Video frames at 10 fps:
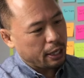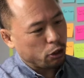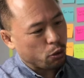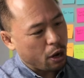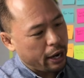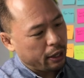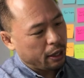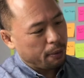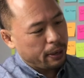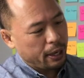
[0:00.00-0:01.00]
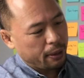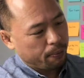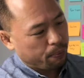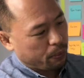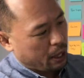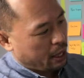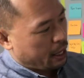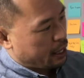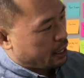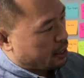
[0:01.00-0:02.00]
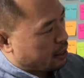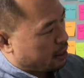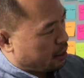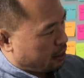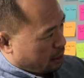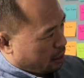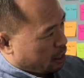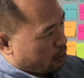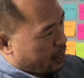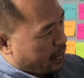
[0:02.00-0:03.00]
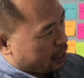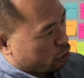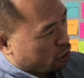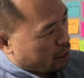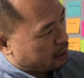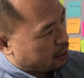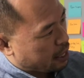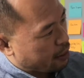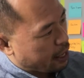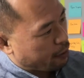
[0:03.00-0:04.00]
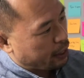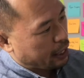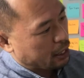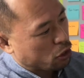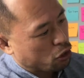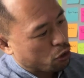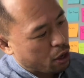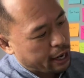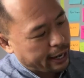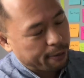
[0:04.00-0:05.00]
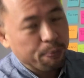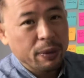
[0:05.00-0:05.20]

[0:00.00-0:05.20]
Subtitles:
dry a little bit. And you know what, actually, now that everything is dry,